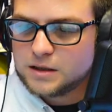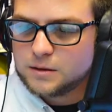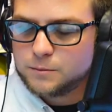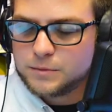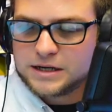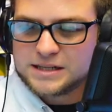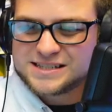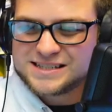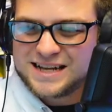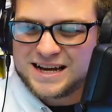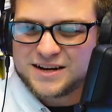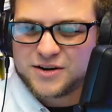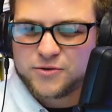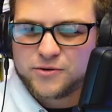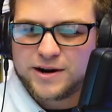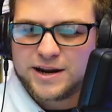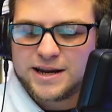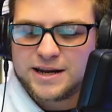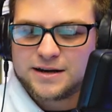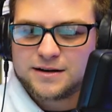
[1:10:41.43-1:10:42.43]
But it's not
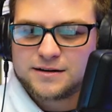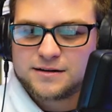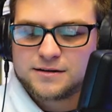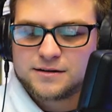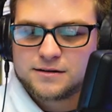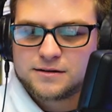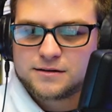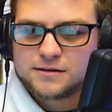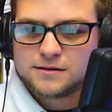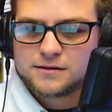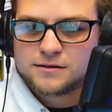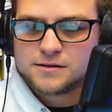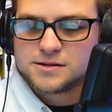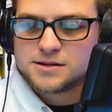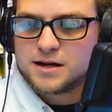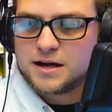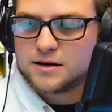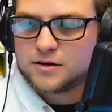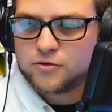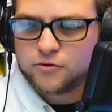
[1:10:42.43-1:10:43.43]
great. It's
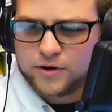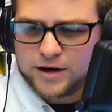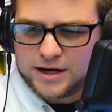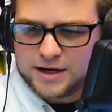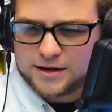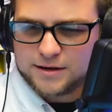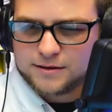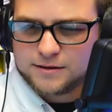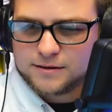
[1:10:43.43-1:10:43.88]
not great.